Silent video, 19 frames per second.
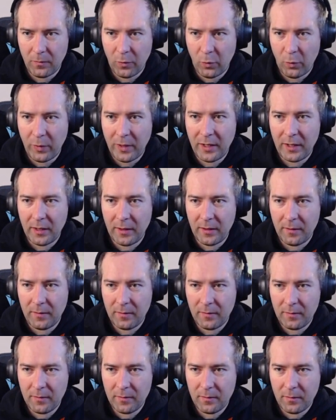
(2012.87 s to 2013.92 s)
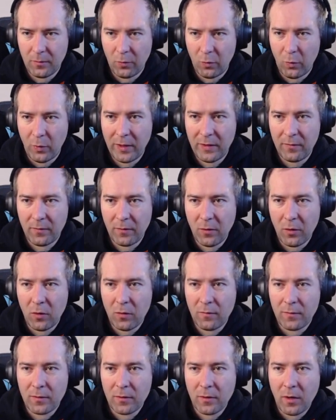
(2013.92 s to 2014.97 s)
We went
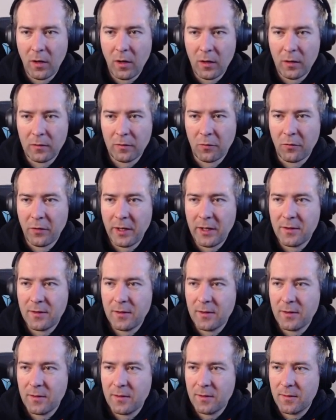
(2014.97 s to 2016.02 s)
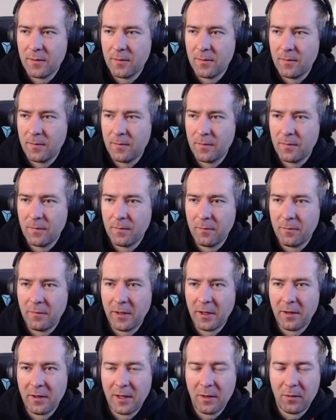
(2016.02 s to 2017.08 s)
over all the races,
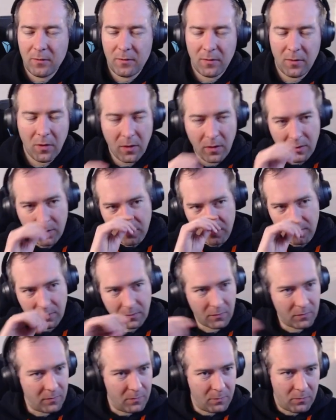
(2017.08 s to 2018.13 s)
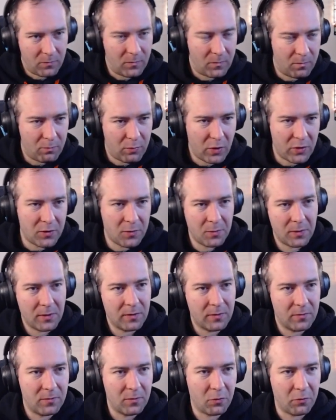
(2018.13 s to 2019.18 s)
figured out all the possible
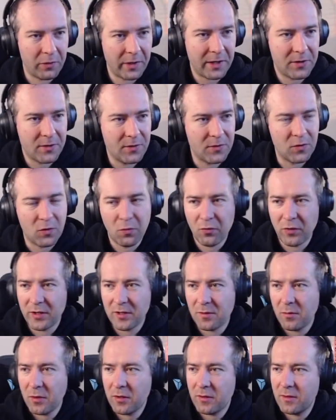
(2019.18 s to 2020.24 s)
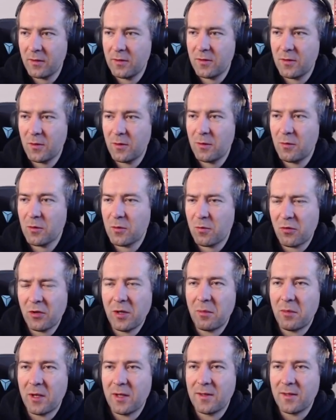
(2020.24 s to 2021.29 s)
durations to press the button, so it was pretty
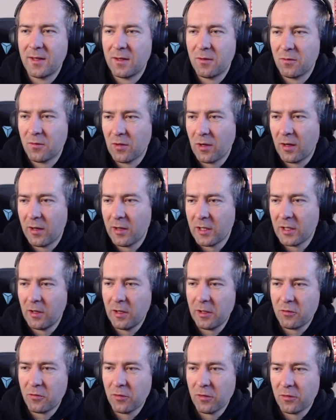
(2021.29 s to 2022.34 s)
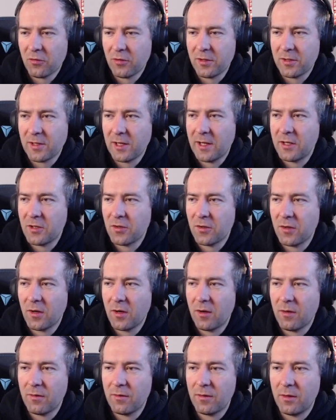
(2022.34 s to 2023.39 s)
basic. It was a literal translation
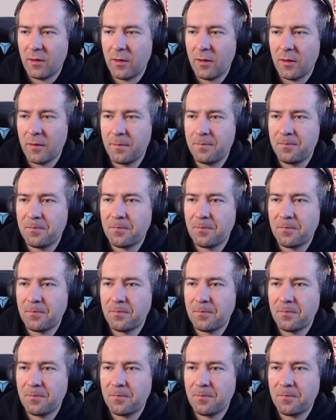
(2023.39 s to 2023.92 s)
of the